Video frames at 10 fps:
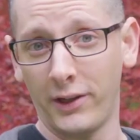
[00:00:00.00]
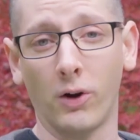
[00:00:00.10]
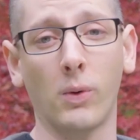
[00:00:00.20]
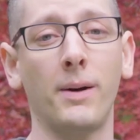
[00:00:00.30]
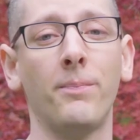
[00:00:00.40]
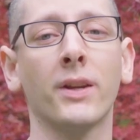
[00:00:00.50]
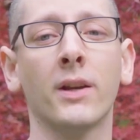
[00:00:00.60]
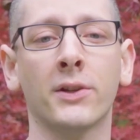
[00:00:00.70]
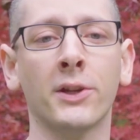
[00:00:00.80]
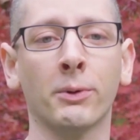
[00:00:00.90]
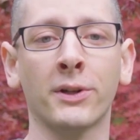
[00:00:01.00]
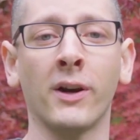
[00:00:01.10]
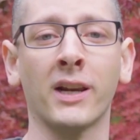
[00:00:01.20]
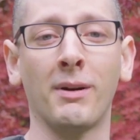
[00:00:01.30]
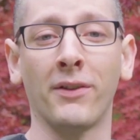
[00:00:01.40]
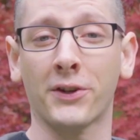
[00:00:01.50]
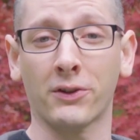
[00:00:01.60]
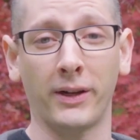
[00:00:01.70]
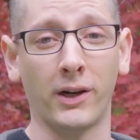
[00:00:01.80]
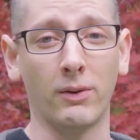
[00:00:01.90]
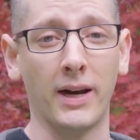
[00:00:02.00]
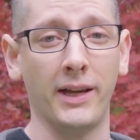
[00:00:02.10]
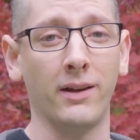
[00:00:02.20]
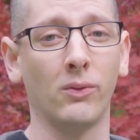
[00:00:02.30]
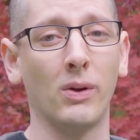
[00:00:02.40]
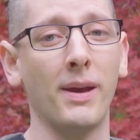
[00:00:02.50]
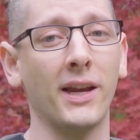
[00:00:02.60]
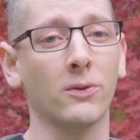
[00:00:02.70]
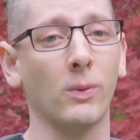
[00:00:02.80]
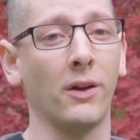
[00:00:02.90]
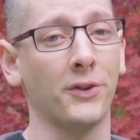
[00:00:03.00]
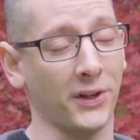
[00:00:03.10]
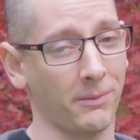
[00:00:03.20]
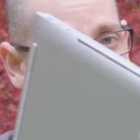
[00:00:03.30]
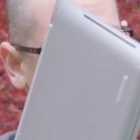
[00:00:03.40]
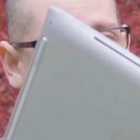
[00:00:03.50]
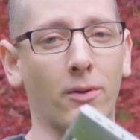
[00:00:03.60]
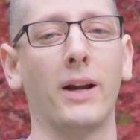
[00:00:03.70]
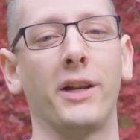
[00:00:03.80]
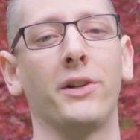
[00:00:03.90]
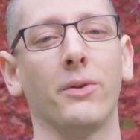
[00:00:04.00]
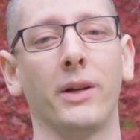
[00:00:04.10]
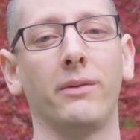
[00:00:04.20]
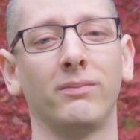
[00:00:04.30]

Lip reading: you know what? Since we're talking about the screen already, we may as well just get right into it.